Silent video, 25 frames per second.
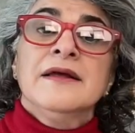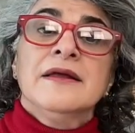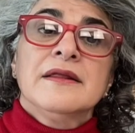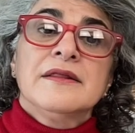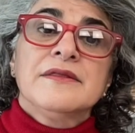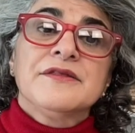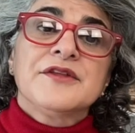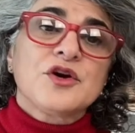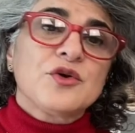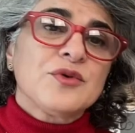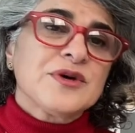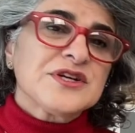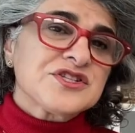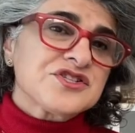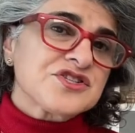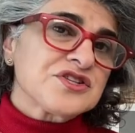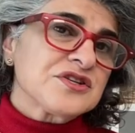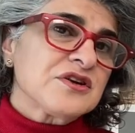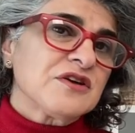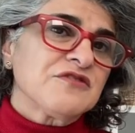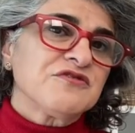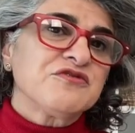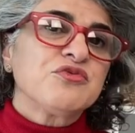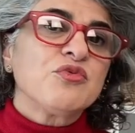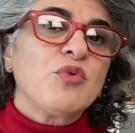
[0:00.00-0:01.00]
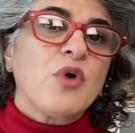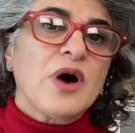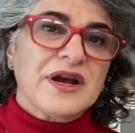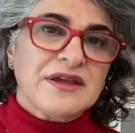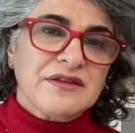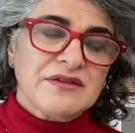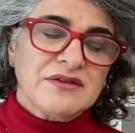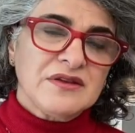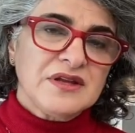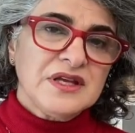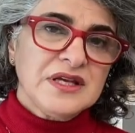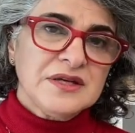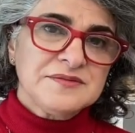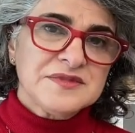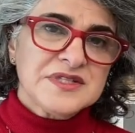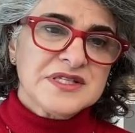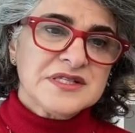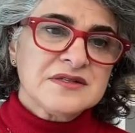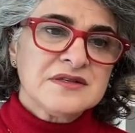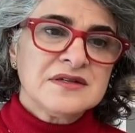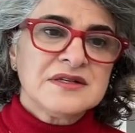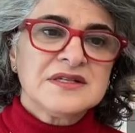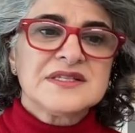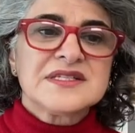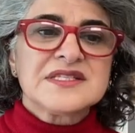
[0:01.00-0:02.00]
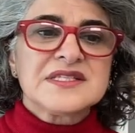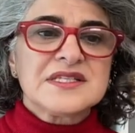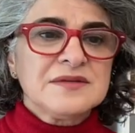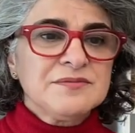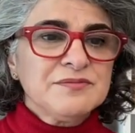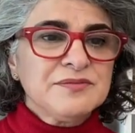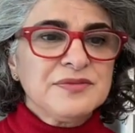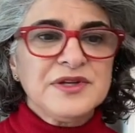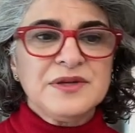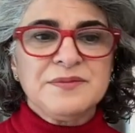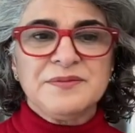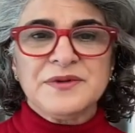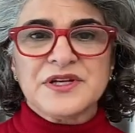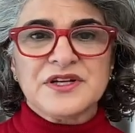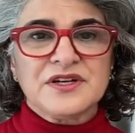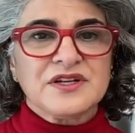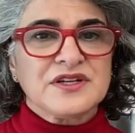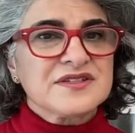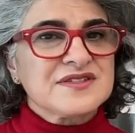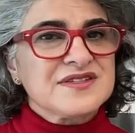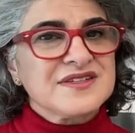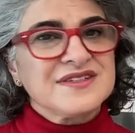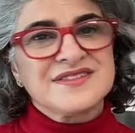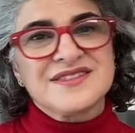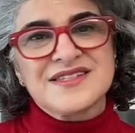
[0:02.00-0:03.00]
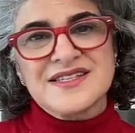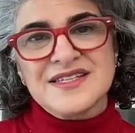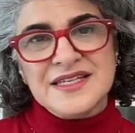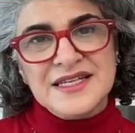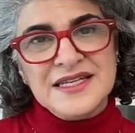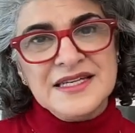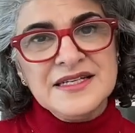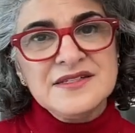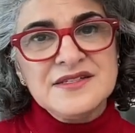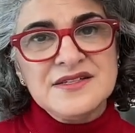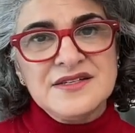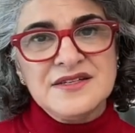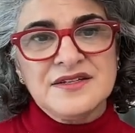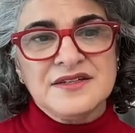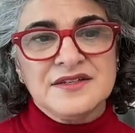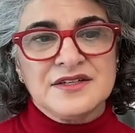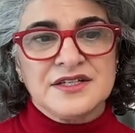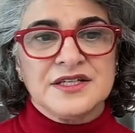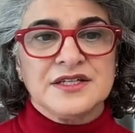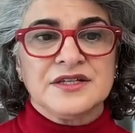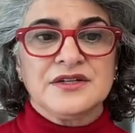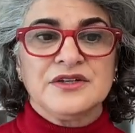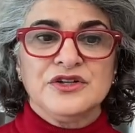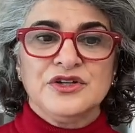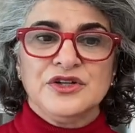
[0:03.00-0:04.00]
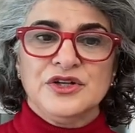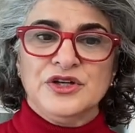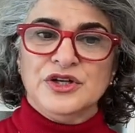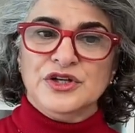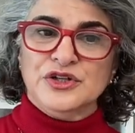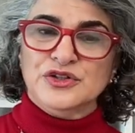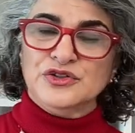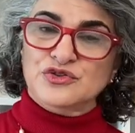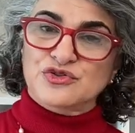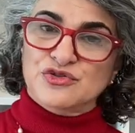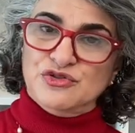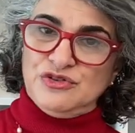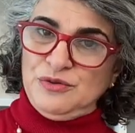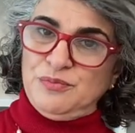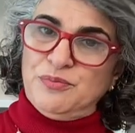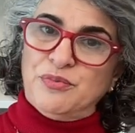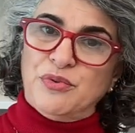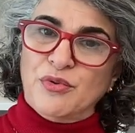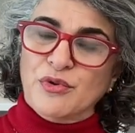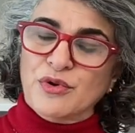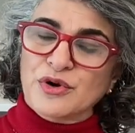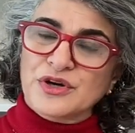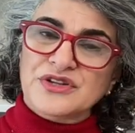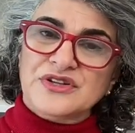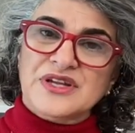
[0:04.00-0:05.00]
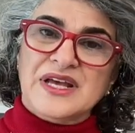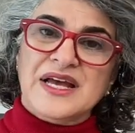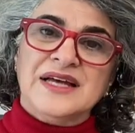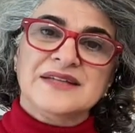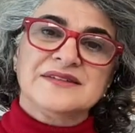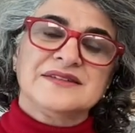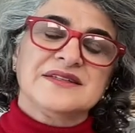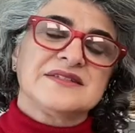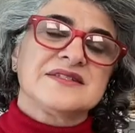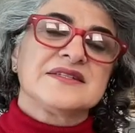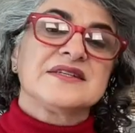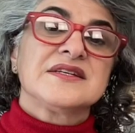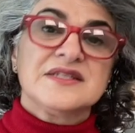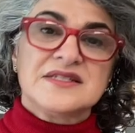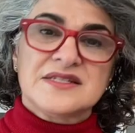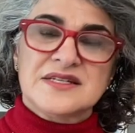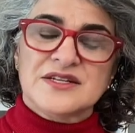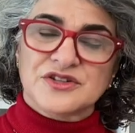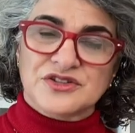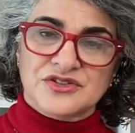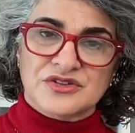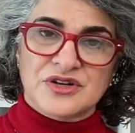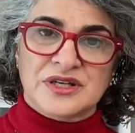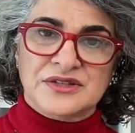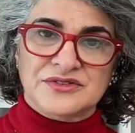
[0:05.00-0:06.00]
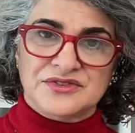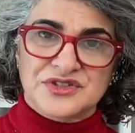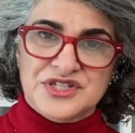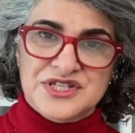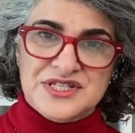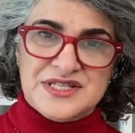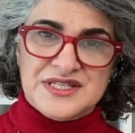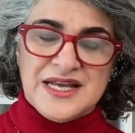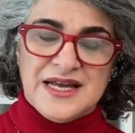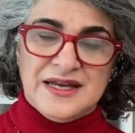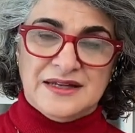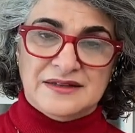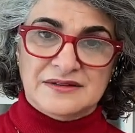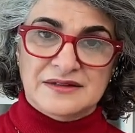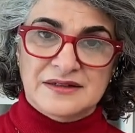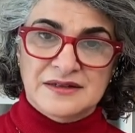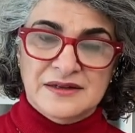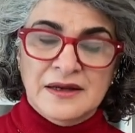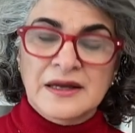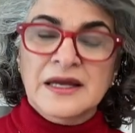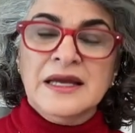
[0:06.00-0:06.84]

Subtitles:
The question of why themes? Simply because it's easier to report and it's easier to understand.